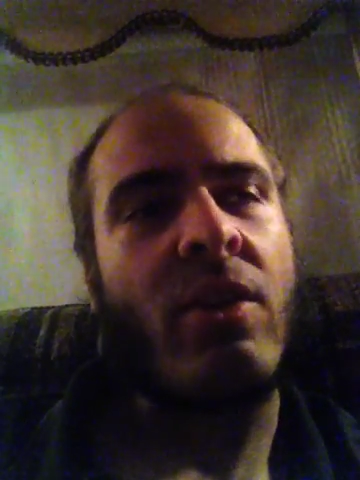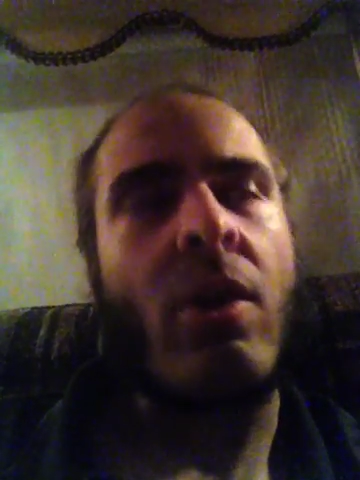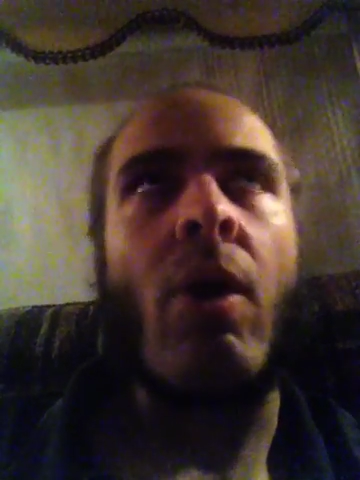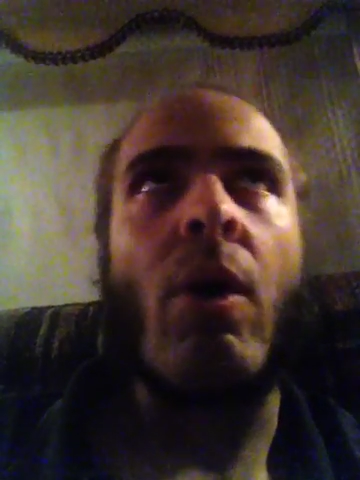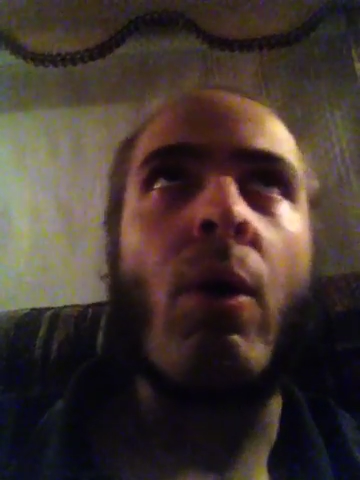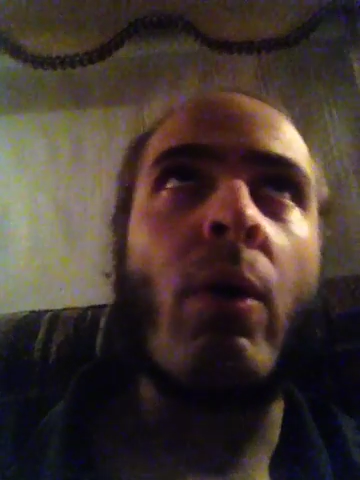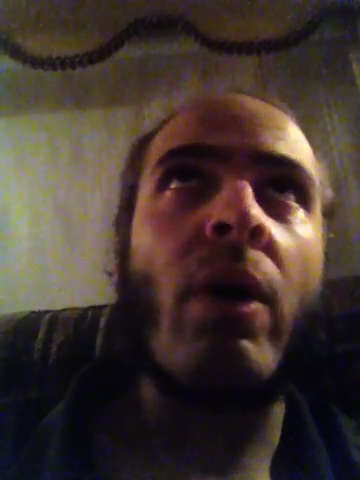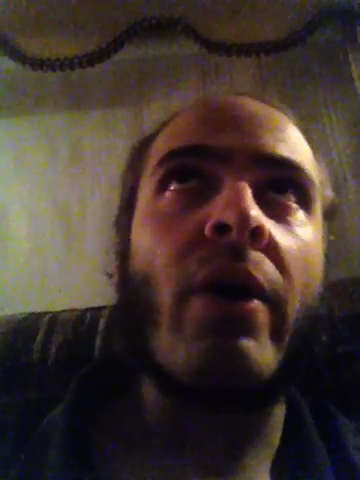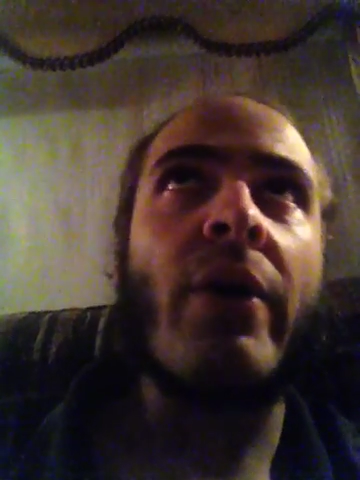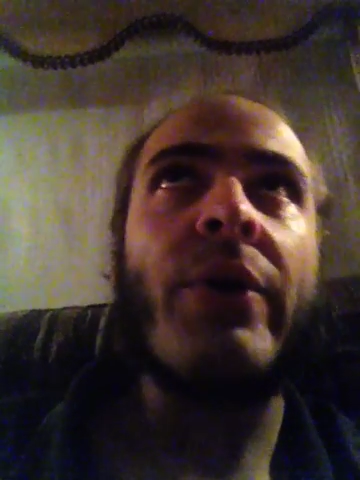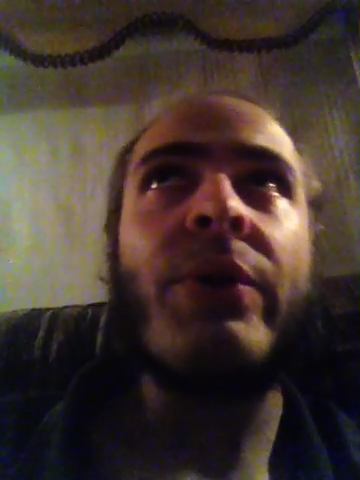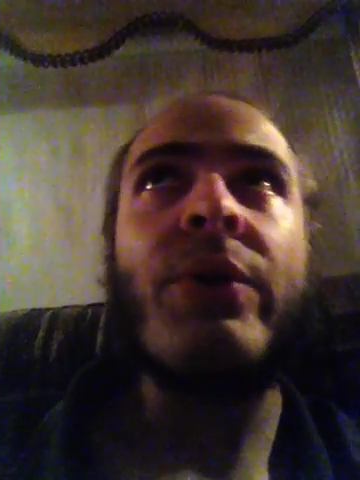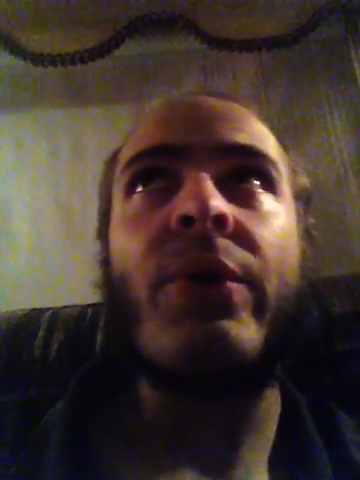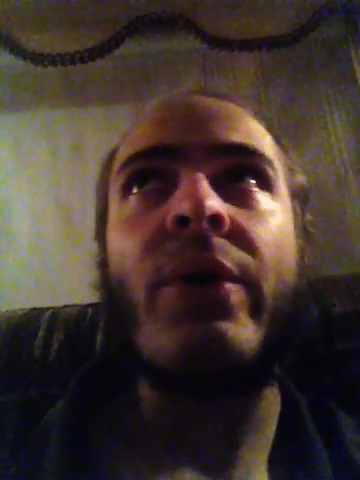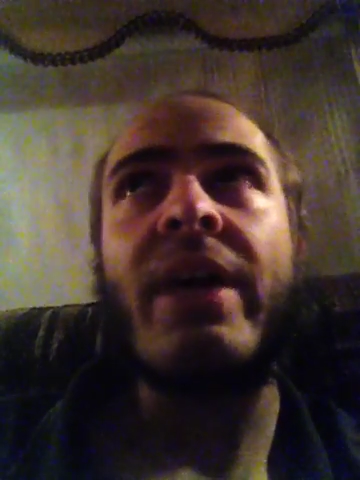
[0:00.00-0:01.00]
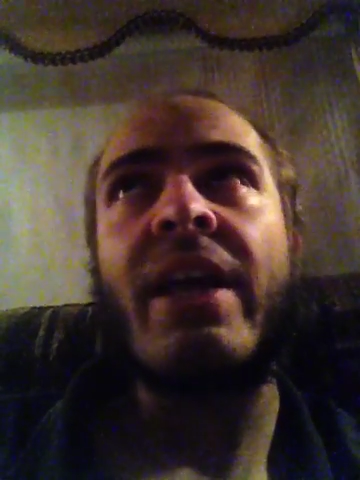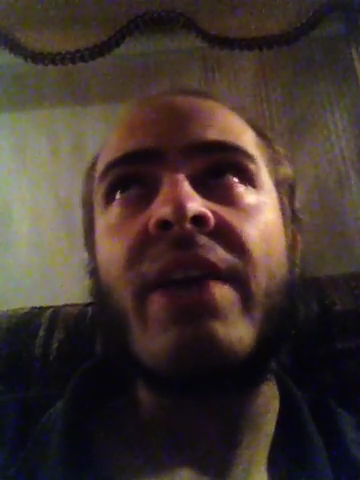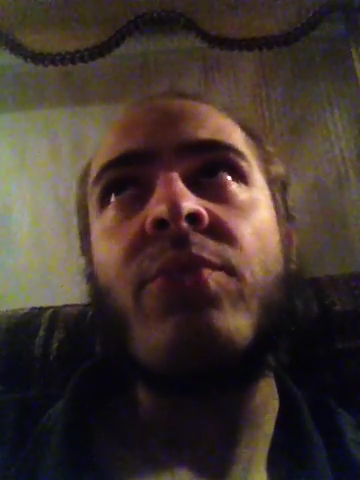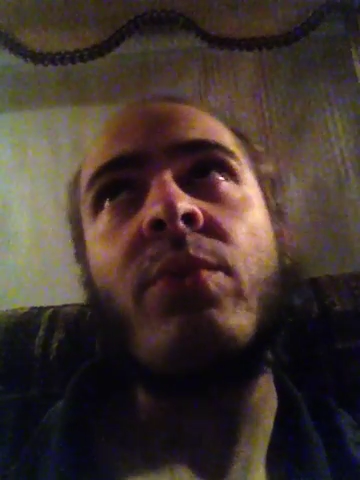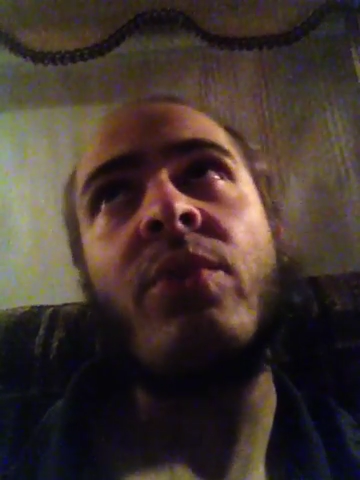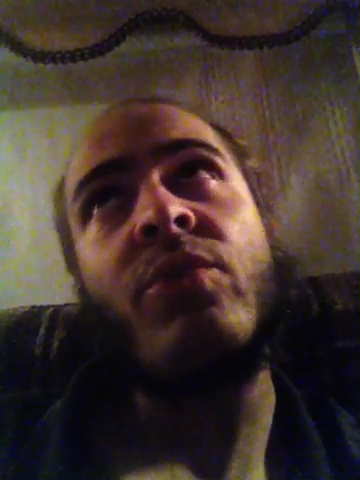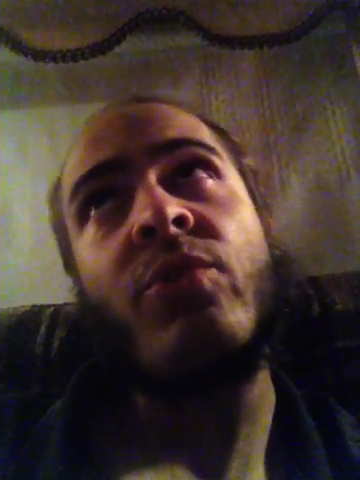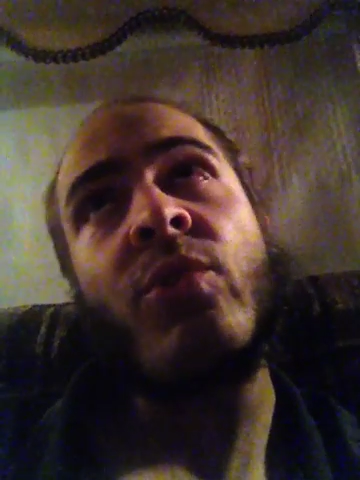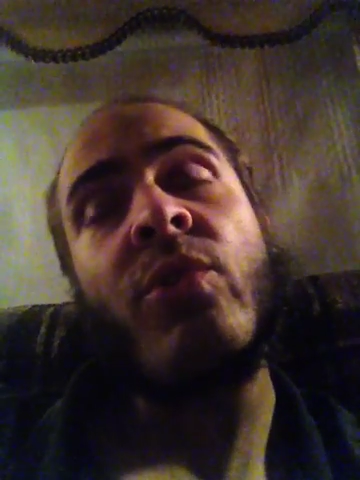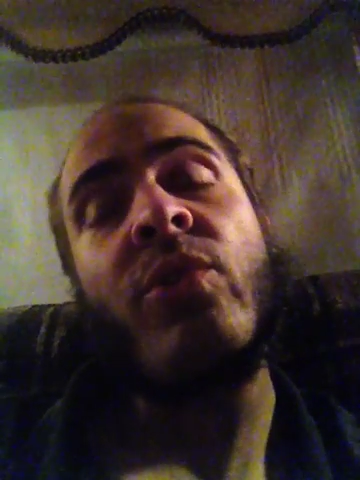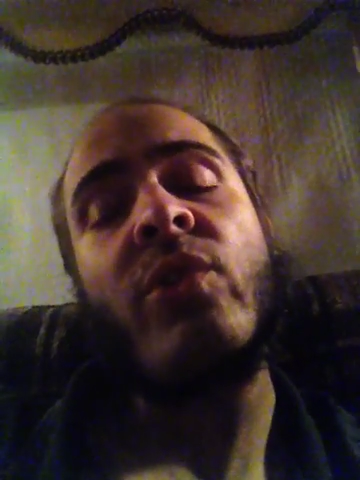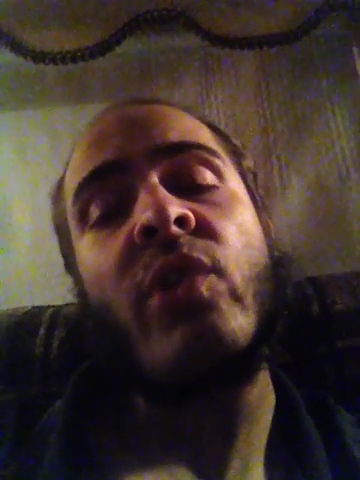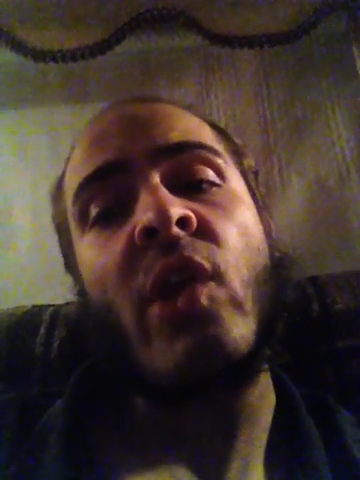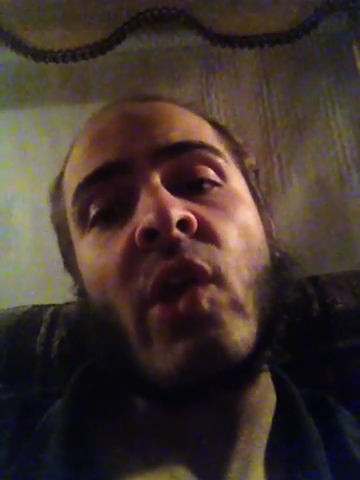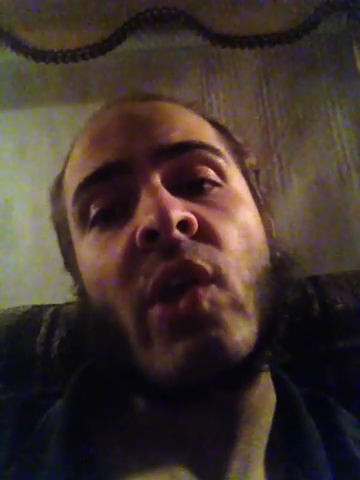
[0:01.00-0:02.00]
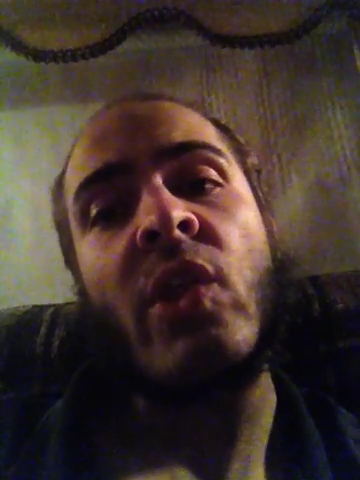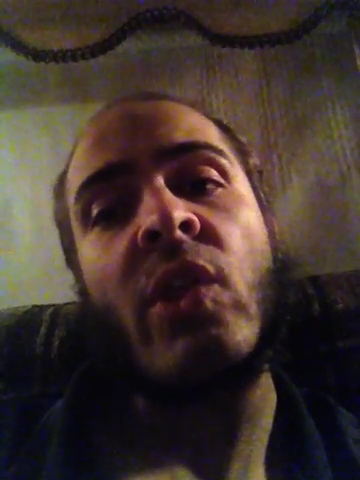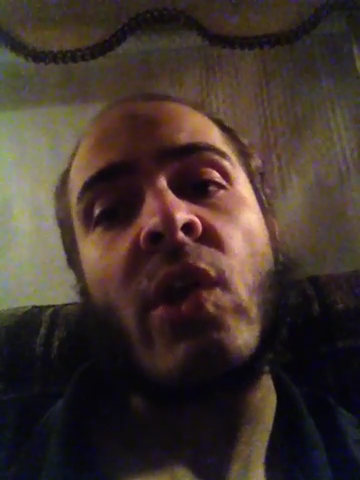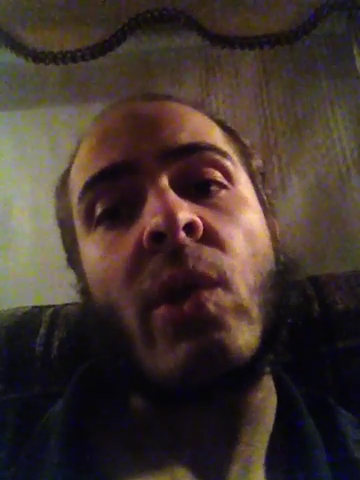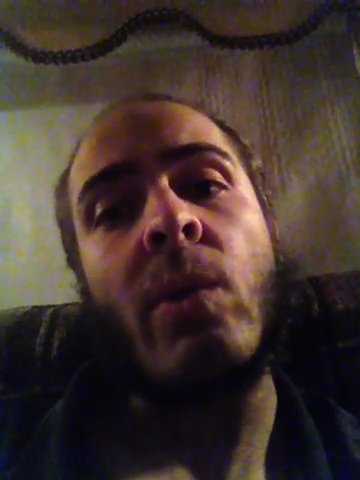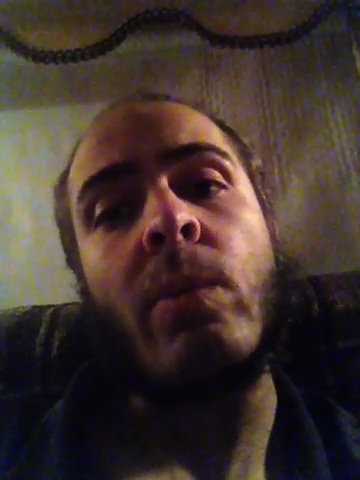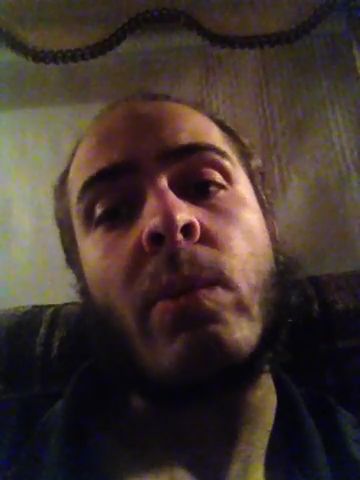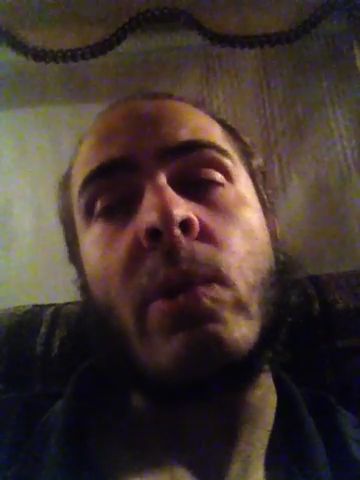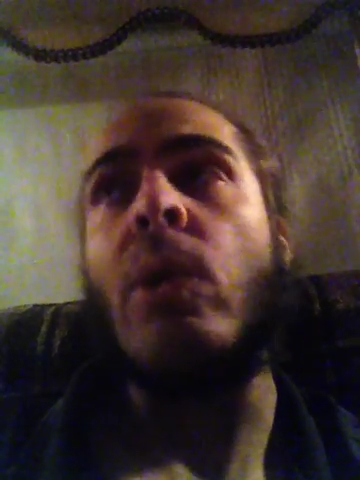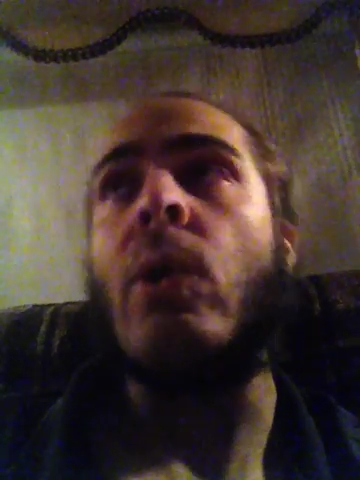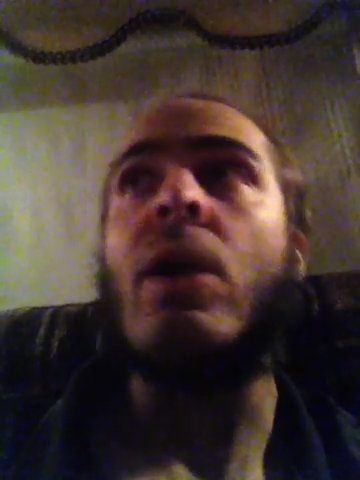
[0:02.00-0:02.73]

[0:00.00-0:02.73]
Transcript: I guess we should take them,